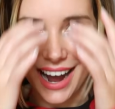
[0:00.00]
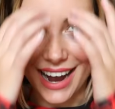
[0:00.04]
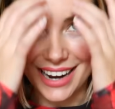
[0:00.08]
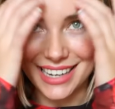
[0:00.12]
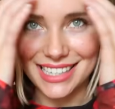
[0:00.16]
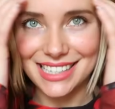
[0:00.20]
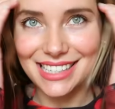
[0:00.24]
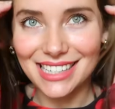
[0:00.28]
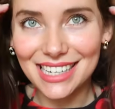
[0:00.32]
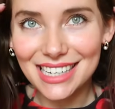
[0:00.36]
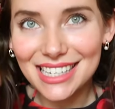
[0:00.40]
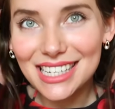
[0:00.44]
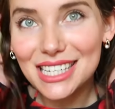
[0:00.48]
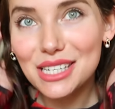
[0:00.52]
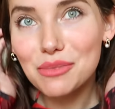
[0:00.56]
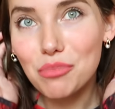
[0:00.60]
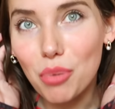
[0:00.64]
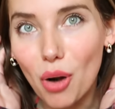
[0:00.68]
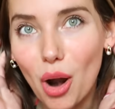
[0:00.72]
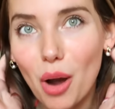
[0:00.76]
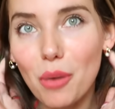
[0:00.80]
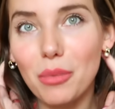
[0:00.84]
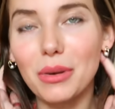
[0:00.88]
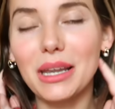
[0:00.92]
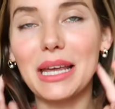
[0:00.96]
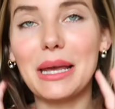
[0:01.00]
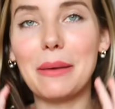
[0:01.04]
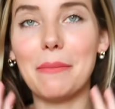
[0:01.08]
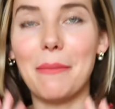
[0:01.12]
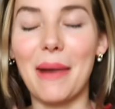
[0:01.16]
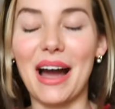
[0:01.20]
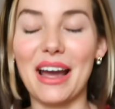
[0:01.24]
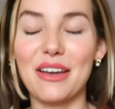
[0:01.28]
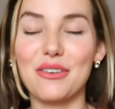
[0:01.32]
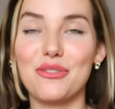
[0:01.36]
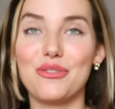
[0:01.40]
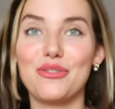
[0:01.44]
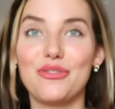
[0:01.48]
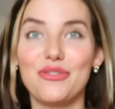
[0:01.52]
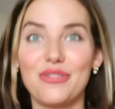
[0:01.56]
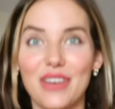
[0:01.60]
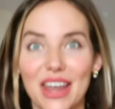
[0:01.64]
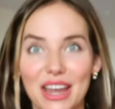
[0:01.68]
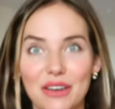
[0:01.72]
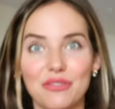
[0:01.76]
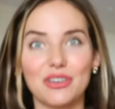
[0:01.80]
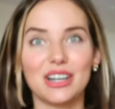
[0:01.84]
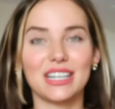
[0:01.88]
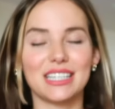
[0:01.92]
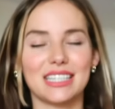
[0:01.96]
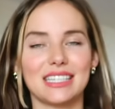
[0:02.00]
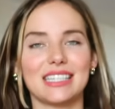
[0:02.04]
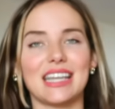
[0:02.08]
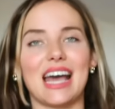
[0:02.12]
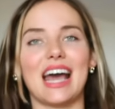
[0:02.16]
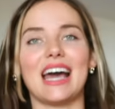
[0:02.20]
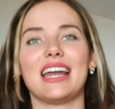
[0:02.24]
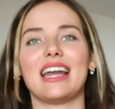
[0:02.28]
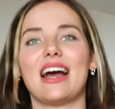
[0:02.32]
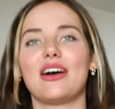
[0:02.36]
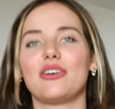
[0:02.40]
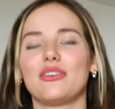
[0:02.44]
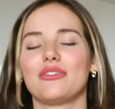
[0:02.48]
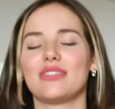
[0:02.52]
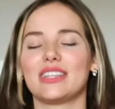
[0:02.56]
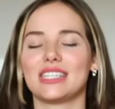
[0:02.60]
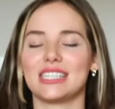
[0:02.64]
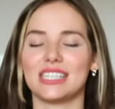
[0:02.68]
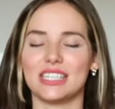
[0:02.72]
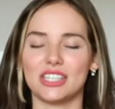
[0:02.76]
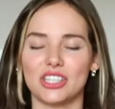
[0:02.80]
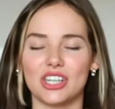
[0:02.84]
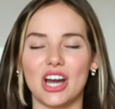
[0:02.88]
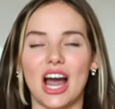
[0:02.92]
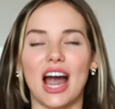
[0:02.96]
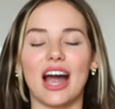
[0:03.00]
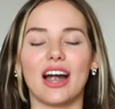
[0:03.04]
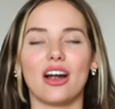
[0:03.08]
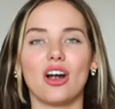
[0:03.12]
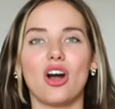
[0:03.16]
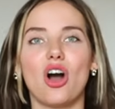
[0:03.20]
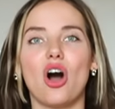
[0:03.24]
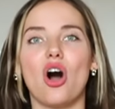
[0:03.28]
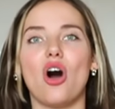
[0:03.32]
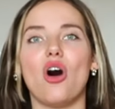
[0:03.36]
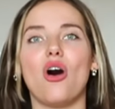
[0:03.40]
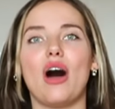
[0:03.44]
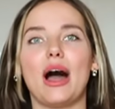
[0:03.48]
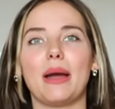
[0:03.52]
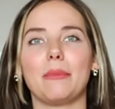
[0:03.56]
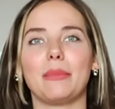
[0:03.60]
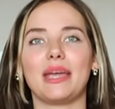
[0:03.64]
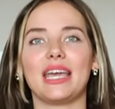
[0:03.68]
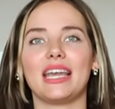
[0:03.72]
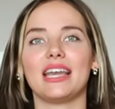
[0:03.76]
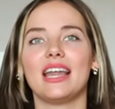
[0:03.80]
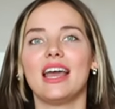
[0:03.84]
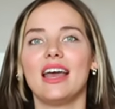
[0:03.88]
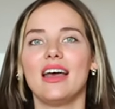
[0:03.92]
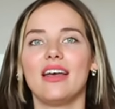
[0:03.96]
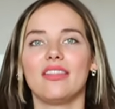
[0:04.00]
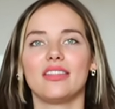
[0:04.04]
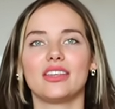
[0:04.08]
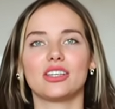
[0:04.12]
guys this is probably my favorite set out of this entire haul i mean